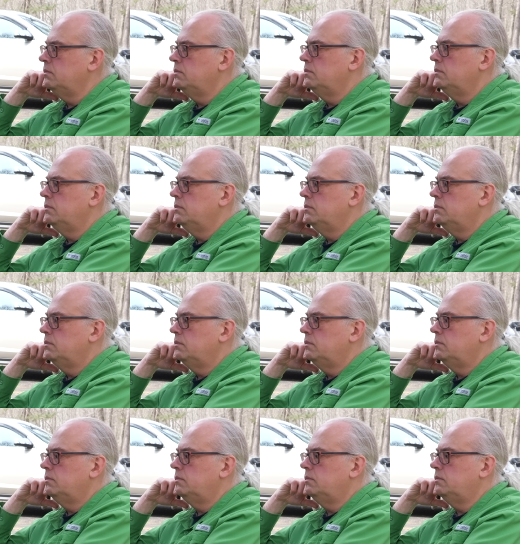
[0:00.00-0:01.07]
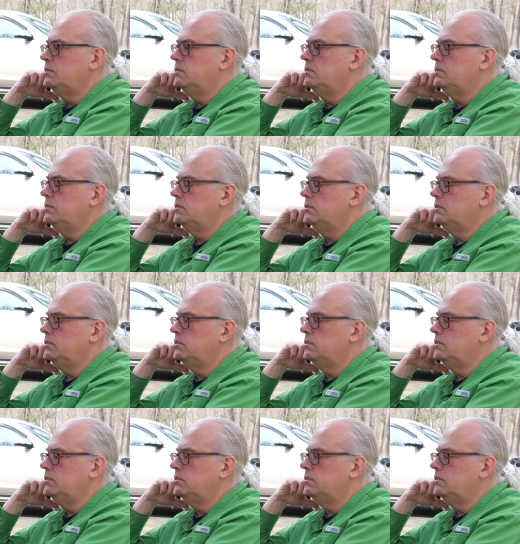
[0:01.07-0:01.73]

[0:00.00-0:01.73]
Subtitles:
(silence)